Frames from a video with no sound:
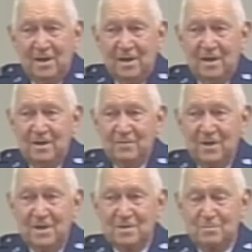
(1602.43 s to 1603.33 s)
and they
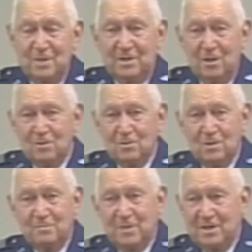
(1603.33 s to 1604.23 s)
found us a big
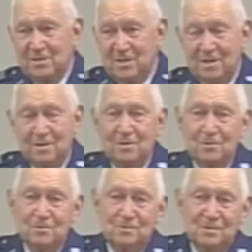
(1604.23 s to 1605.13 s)
hole up there, shell
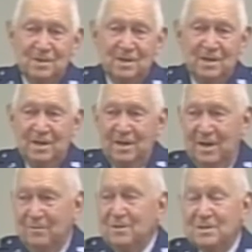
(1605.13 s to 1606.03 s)
hole,
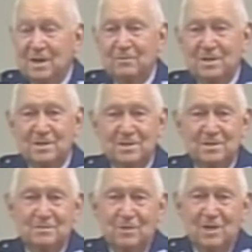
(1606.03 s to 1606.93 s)
and we said, we
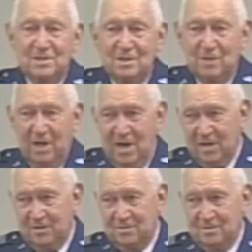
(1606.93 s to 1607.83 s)
sit and watch some of the
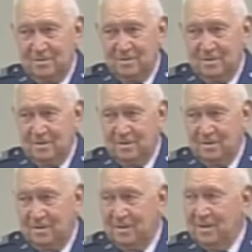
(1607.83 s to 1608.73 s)
action.
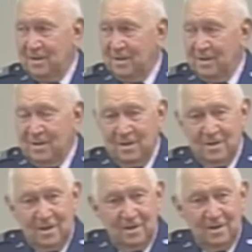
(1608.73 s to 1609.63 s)

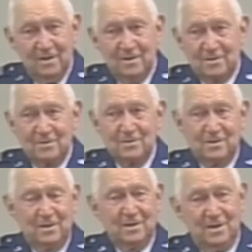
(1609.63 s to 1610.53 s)
And uh, so we,
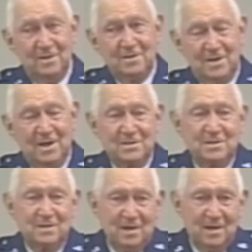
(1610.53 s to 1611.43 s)
Andrew and I
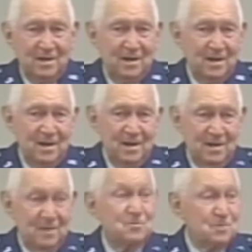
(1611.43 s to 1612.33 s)
sit there, and
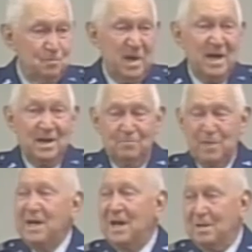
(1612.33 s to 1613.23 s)
this was a, pine, a
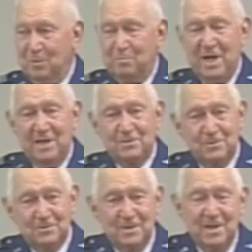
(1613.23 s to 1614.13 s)
pineapple patch
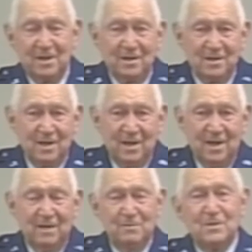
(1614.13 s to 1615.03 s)
we were in.
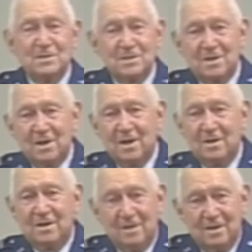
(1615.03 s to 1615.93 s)
And we sit there,
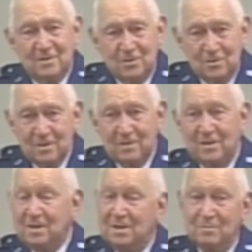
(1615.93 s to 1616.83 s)
and sure enough,
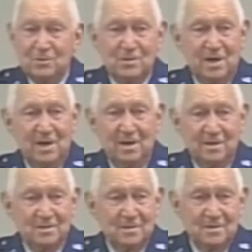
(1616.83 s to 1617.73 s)
here come those
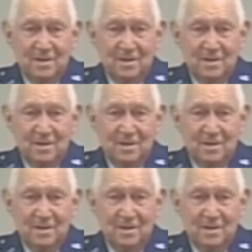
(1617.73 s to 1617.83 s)
tanks.